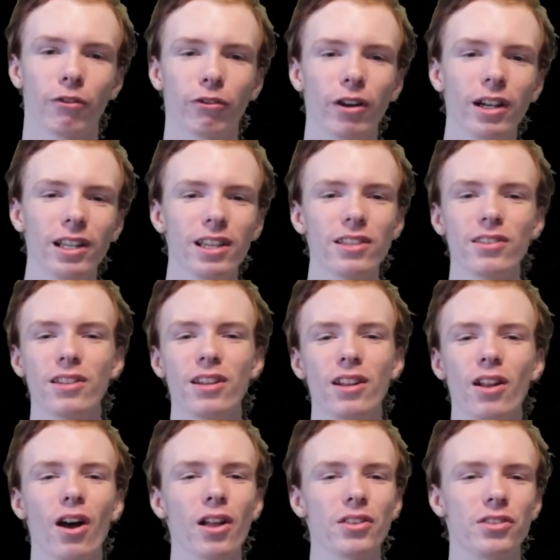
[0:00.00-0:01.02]
Freddy is in
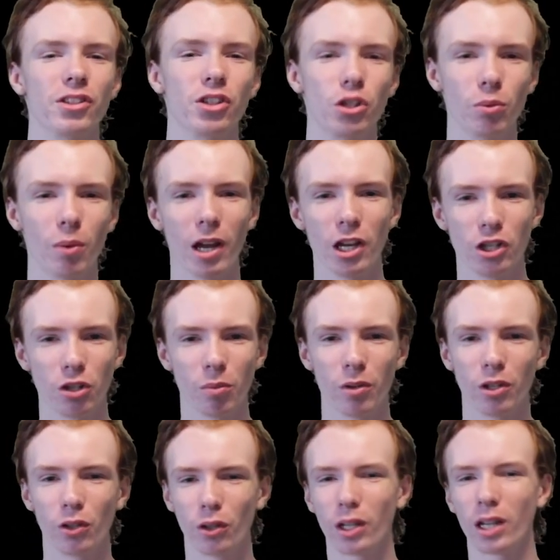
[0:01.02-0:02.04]
an odd situation
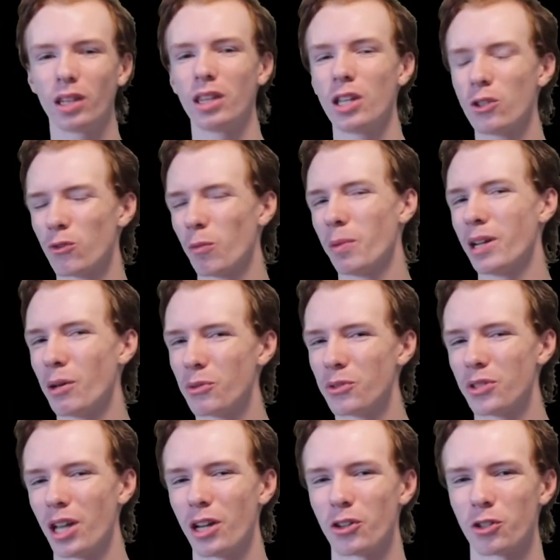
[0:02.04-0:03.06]
when you look at things from an
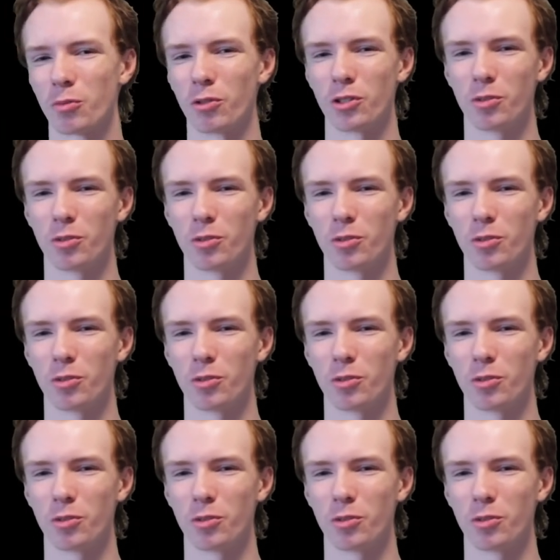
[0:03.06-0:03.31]
outsider's